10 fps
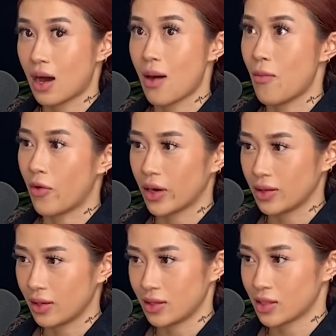more
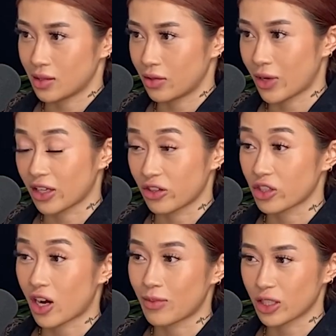than just a regular
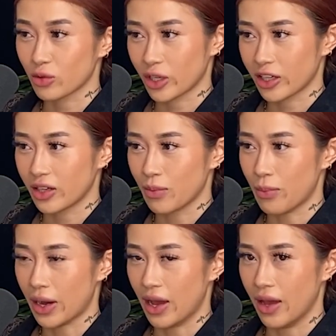Starbucks worker.
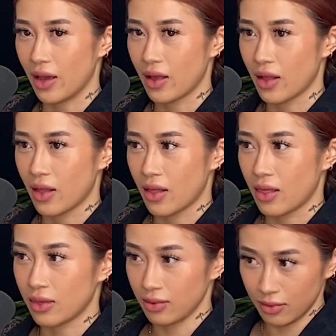But,
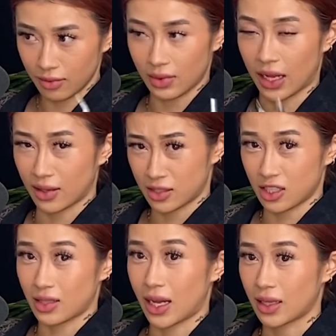like,
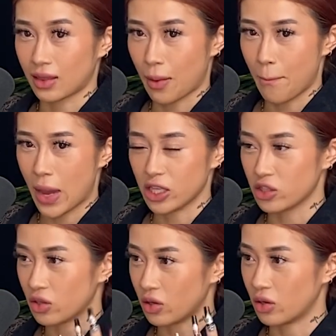just, like, the
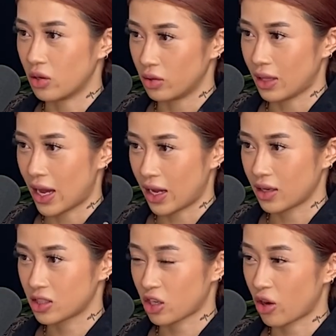mental, like,
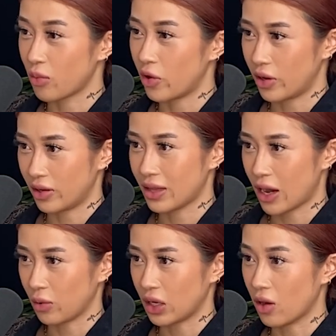turmoil
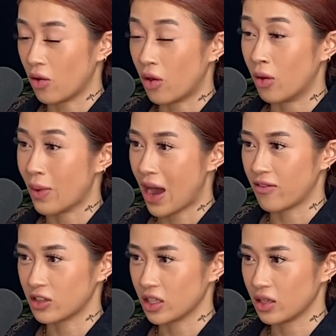that we go home
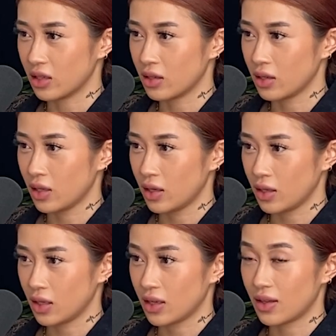after,
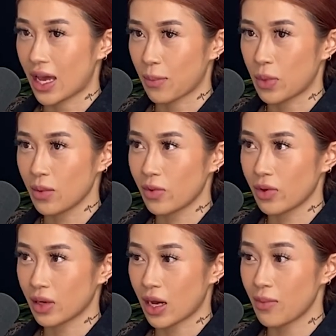you know, like,
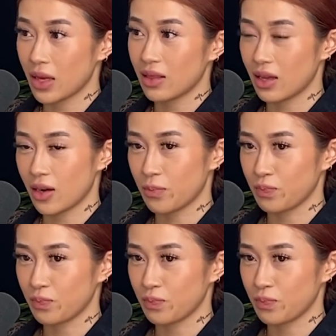people come in there